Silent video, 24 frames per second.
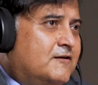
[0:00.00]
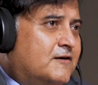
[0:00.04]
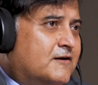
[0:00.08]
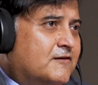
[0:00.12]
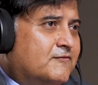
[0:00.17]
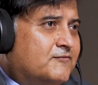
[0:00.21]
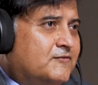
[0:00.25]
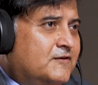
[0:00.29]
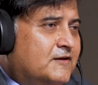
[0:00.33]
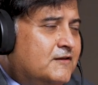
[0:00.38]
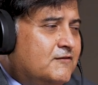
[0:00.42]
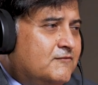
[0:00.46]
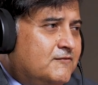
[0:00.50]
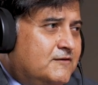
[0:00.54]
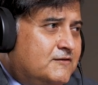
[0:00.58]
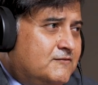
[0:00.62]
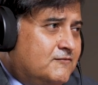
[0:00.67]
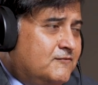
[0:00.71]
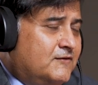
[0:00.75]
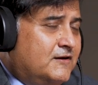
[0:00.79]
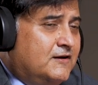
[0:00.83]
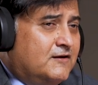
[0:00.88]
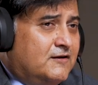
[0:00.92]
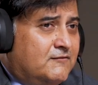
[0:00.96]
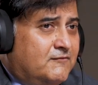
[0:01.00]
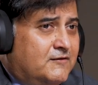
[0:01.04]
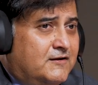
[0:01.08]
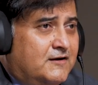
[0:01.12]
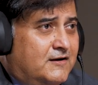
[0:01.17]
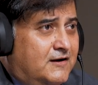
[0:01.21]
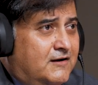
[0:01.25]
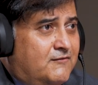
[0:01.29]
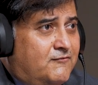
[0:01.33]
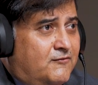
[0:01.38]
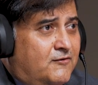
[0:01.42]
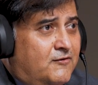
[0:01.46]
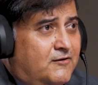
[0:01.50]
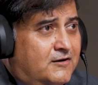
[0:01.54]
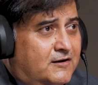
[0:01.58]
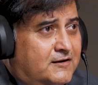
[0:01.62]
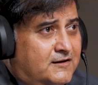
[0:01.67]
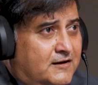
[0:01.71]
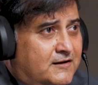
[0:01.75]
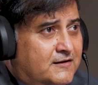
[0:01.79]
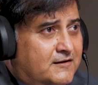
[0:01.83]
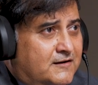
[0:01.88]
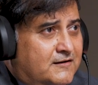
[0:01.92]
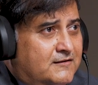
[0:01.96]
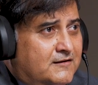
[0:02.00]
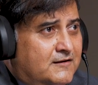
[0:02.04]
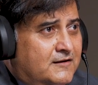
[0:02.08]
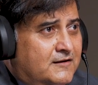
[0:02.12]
a lot of things, which we have all done it.